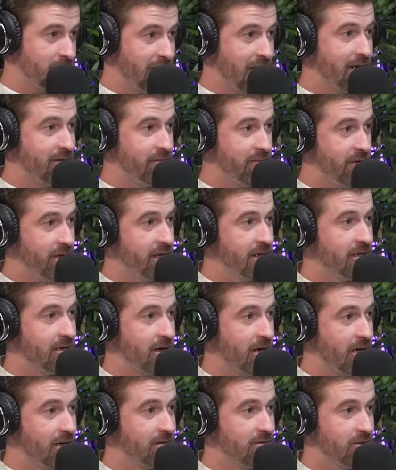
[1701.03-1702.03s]
get fit and
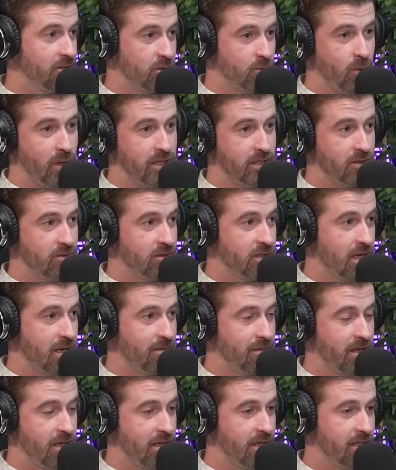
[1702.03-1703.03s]
not just waste their
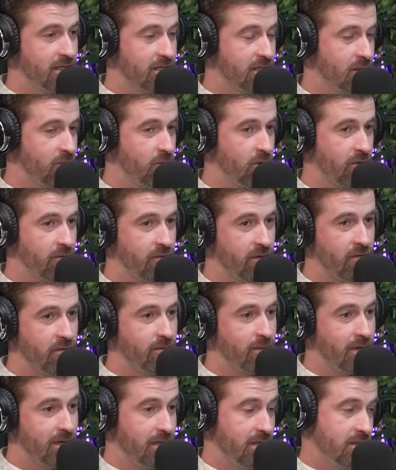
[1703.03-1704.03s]
time thinking it's going to work for
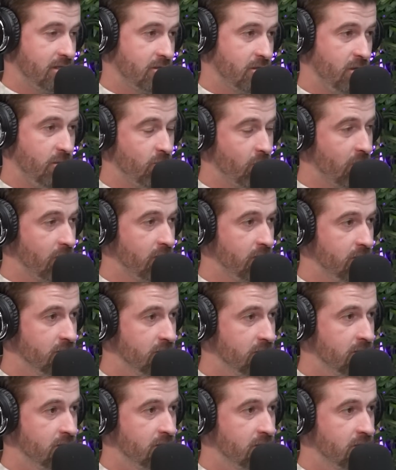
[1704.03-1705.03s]
everybody. It could work.
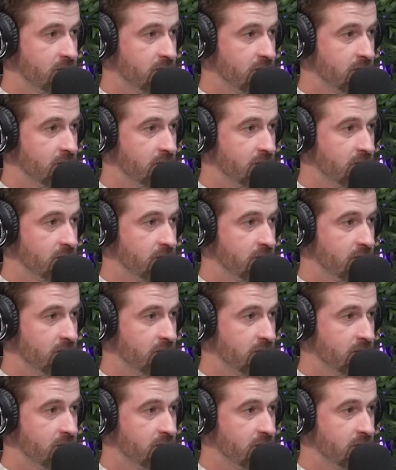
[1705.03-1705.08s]
Yeah.